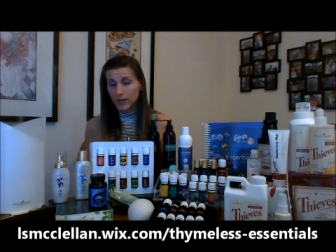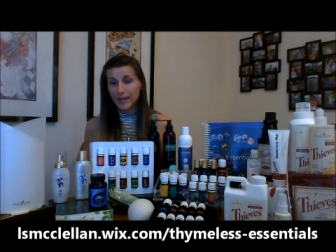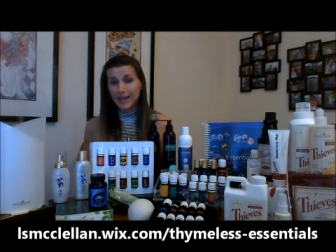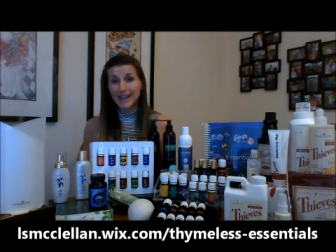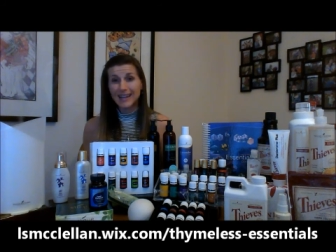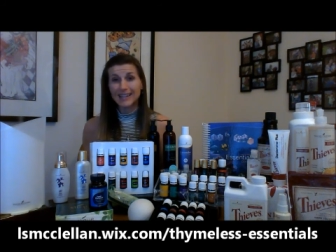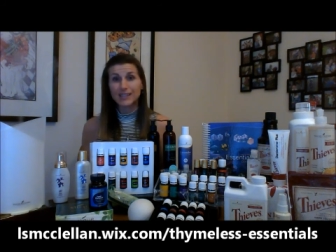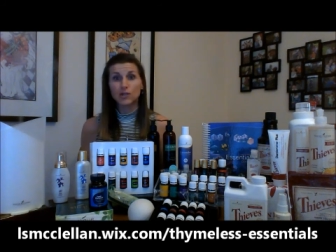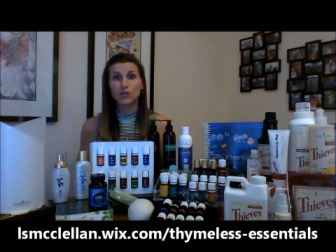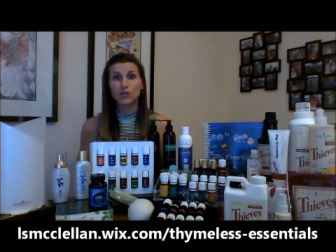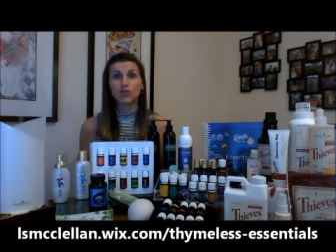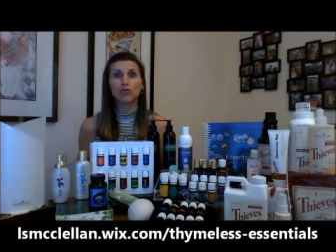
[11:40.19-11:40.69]

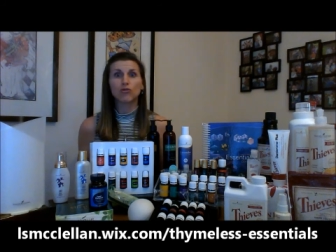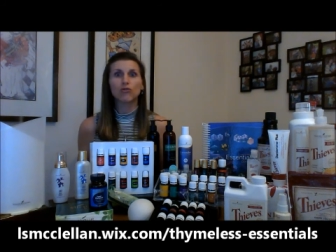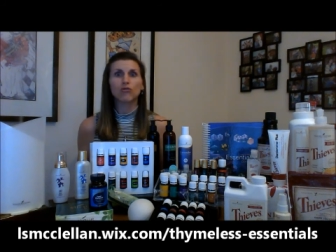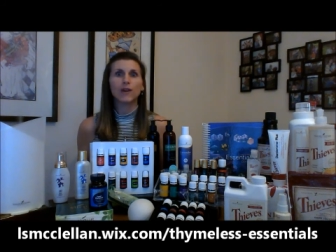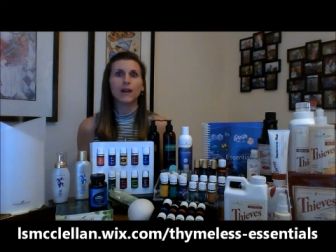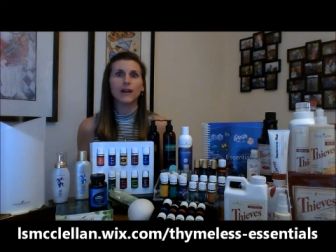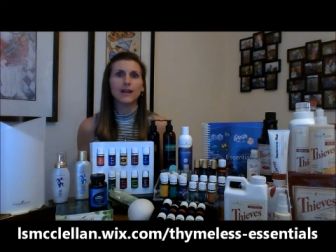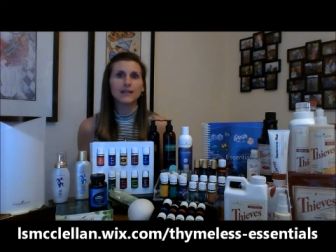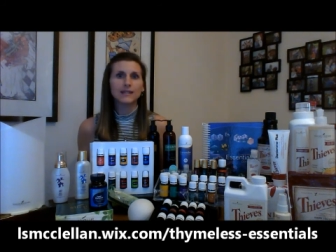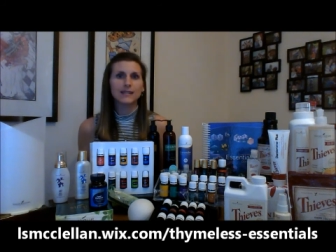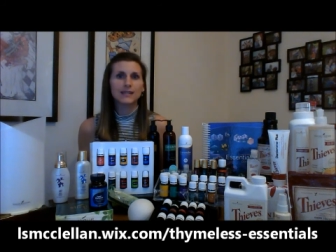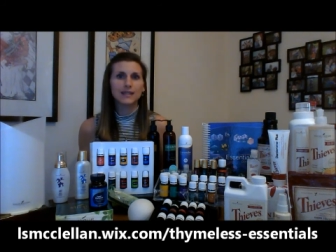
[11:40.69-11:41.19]
It's
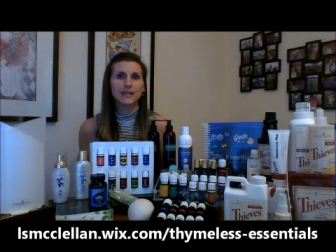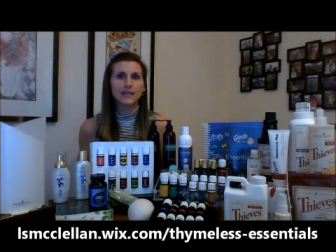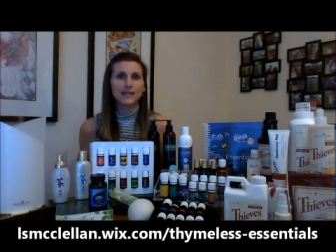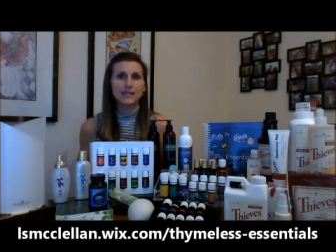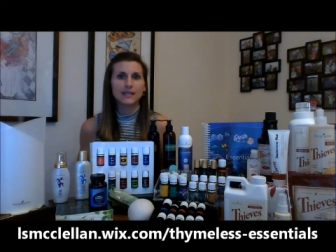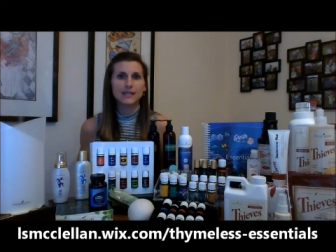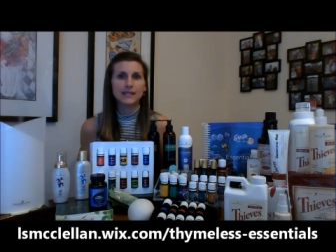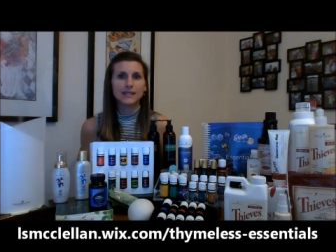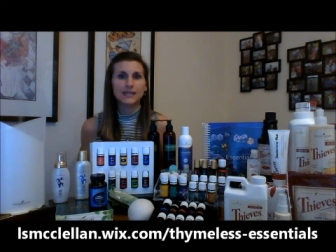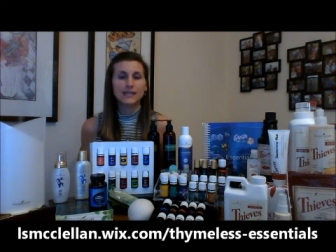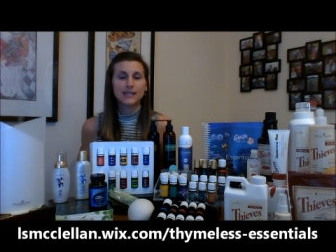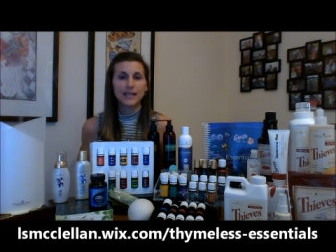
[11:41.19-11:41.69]
great to get
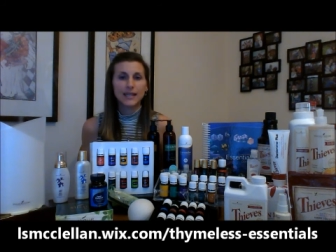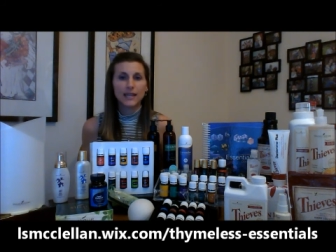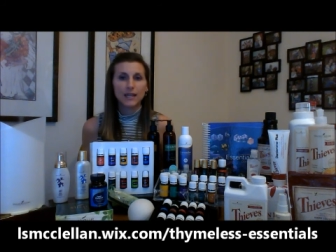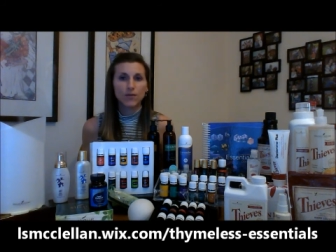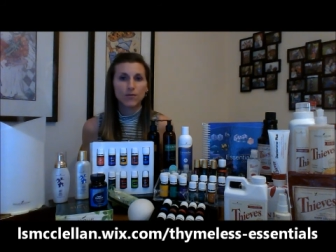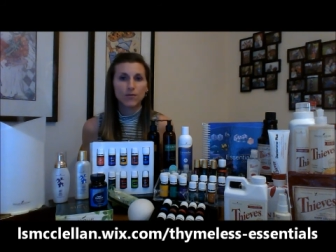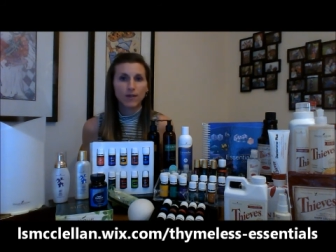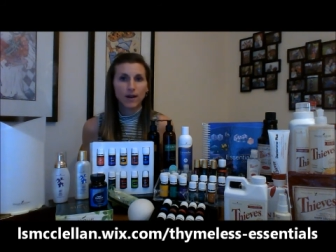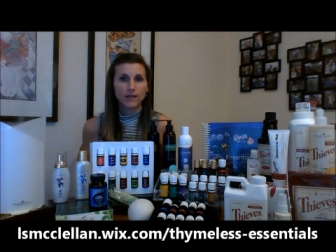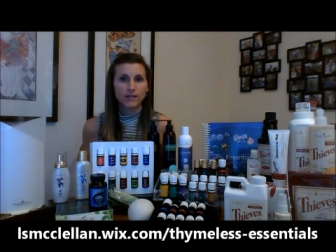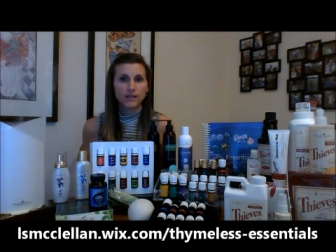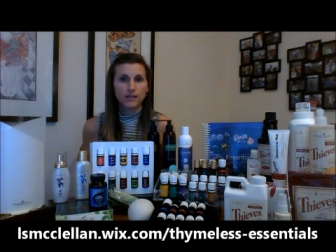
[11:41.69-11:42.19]
sticky
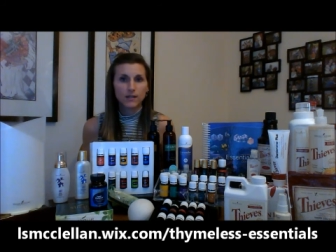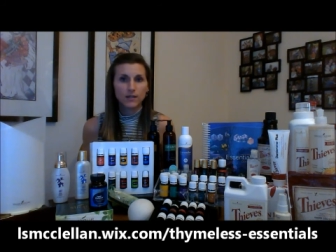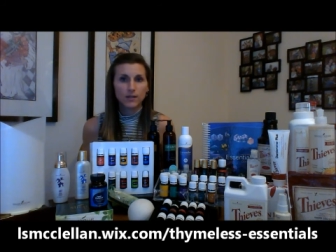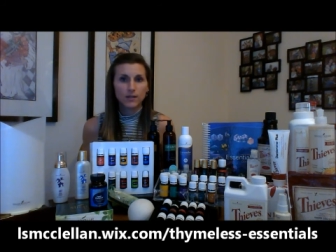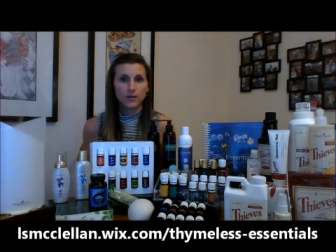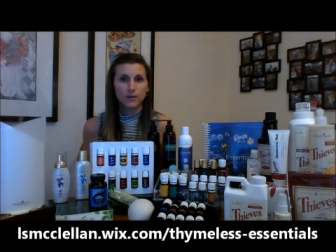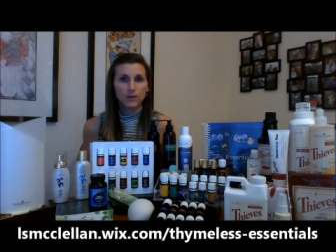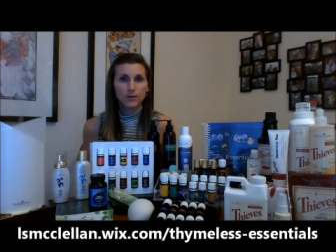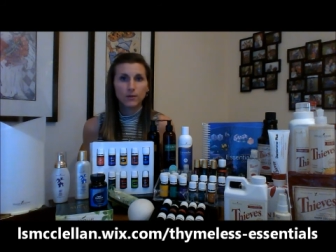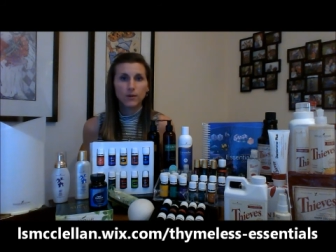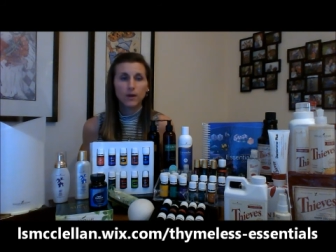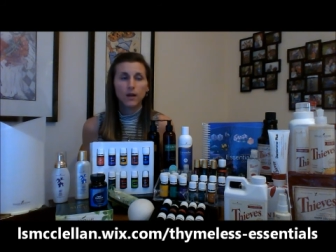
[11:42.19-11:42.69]

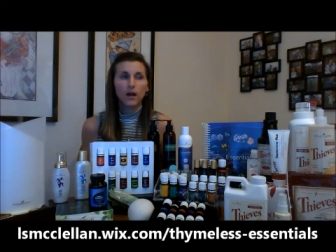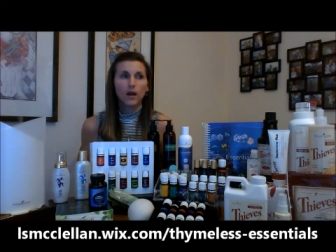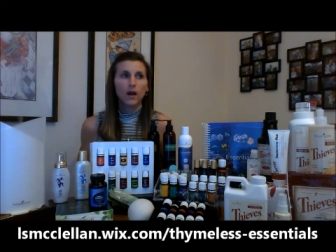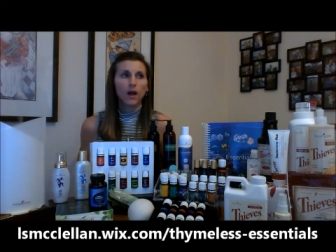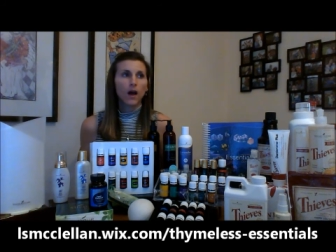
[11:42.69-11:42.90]
residue,